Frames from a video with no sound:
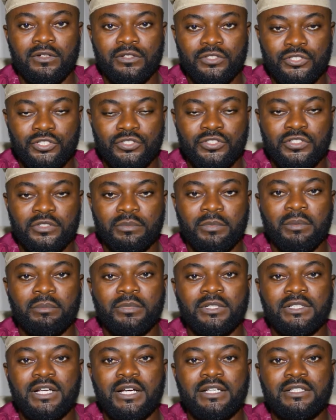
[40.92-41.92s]
Just
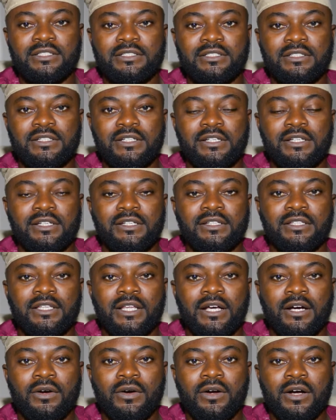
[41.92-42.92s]
remember that.
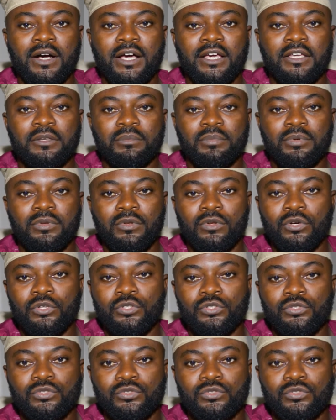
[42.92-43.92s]
Now, I implore
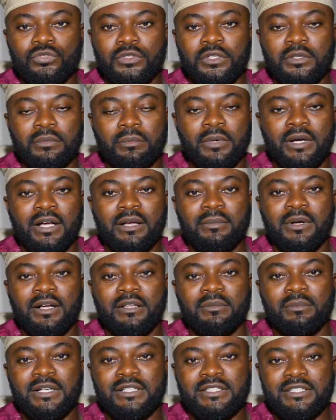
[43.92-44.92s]
you to imbibe
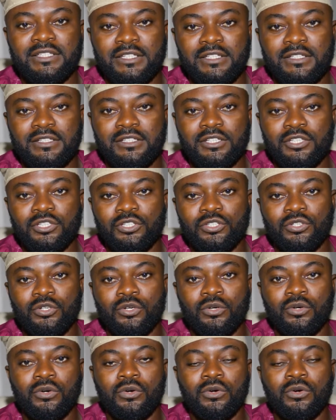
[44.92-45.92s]
Al-Mateen in
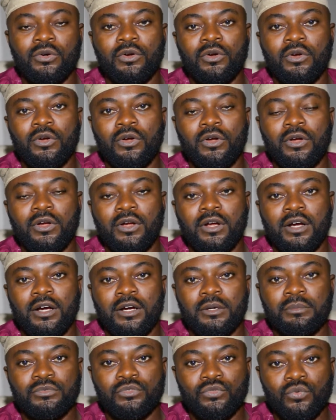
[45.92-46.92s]
your
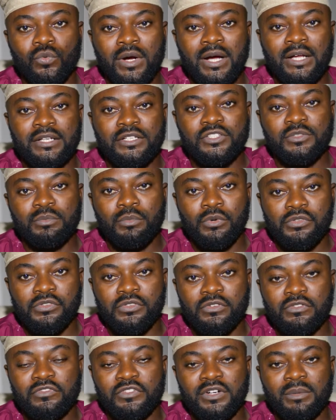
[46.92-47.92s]
dua this
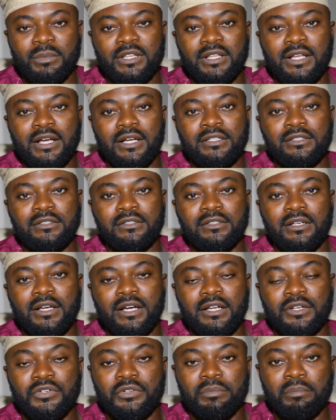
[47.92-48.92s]
month of Ramadan,
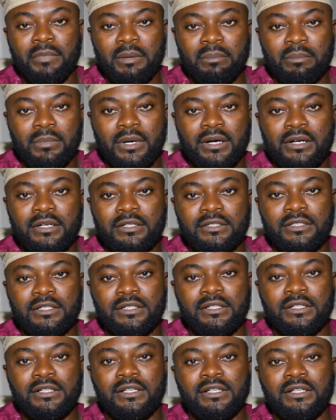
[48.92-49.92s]
and remember
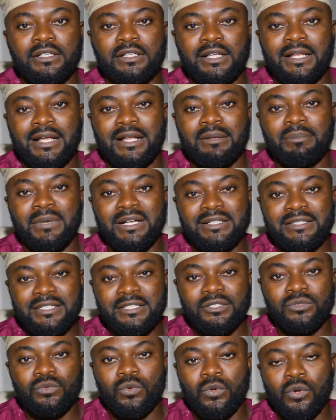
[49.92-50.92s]
that
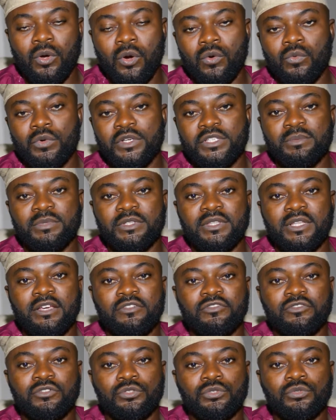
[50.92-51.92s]
Al-Mateen will always be
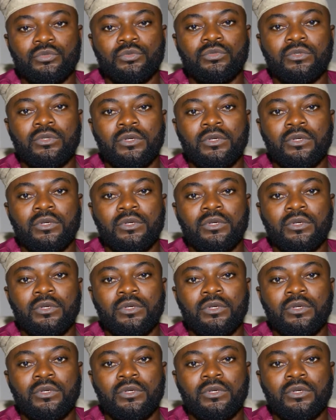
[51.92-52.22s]
there for you.